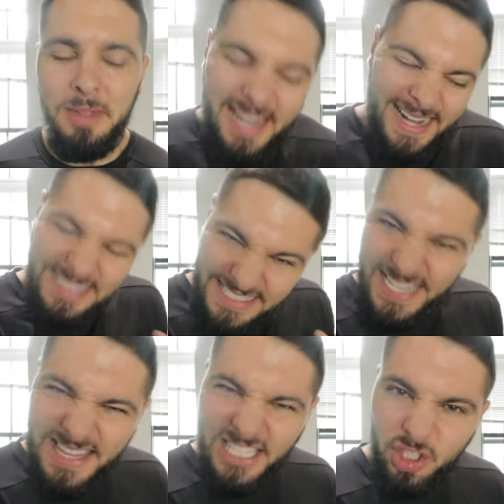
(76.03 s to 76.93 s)
and I
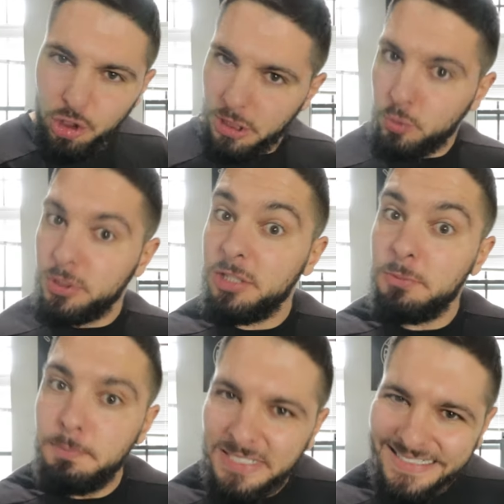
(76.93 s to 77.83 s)
did this trick, which I'm
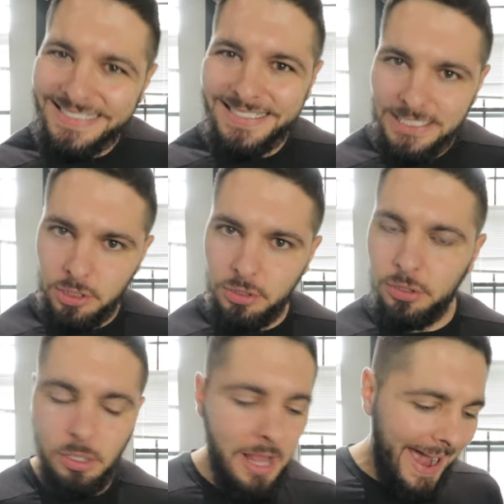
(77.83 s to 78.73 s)
about to tell you.